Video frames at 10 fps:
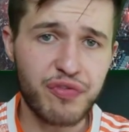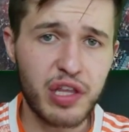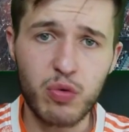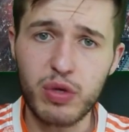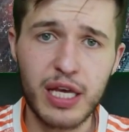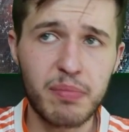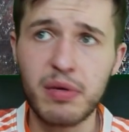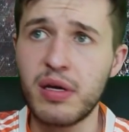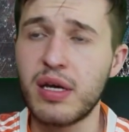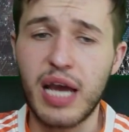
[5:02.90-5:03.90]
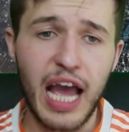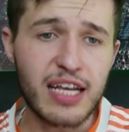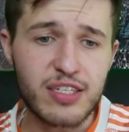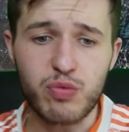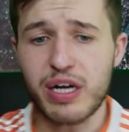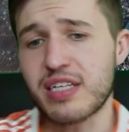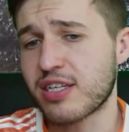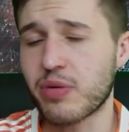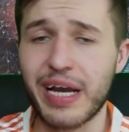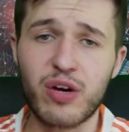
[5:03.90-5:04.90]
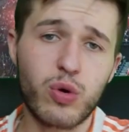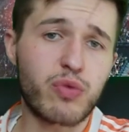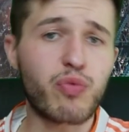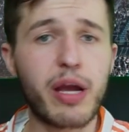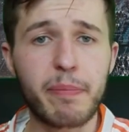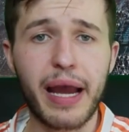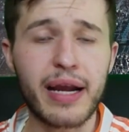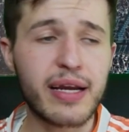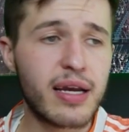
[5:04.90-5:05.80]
with him as the right center back or the right back.